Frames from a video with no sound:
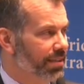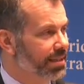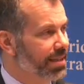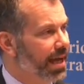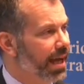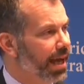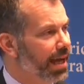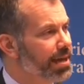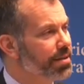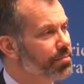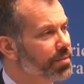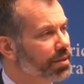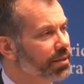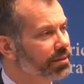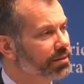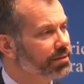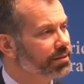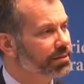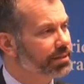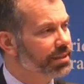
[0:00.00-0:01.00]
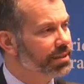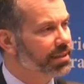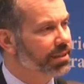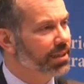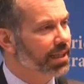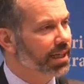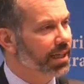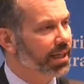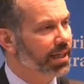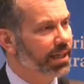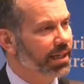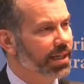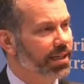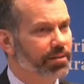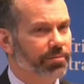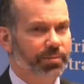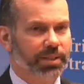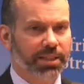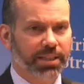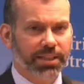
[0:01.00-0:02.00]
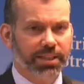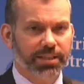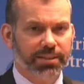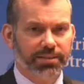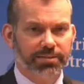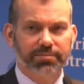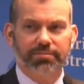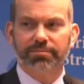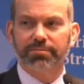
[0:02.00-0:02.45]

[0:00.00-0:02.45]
DIME, D I M E.